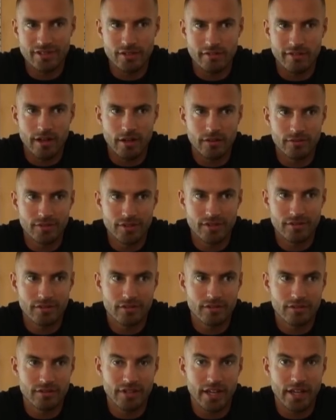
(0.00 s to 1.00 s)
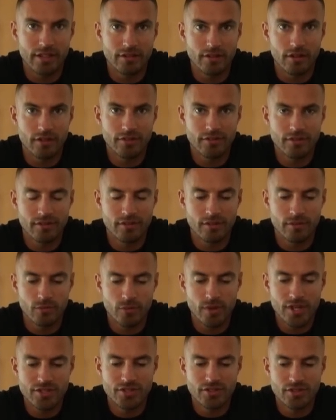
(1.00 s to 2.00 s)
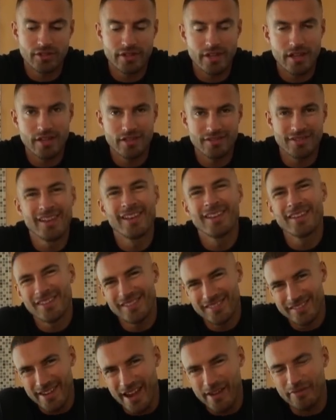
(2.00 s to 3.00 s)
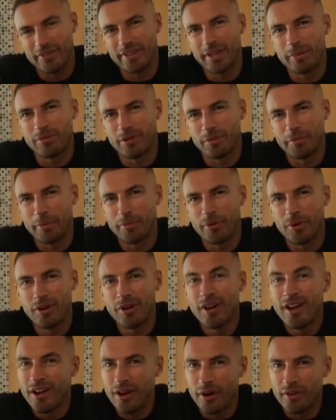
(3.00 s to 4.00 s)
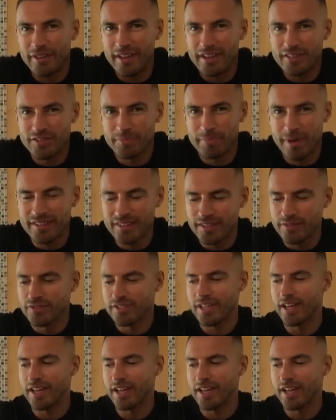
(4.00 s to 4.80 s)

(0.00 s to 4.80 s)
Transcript: is around $90, which is definitely probably more on the expensive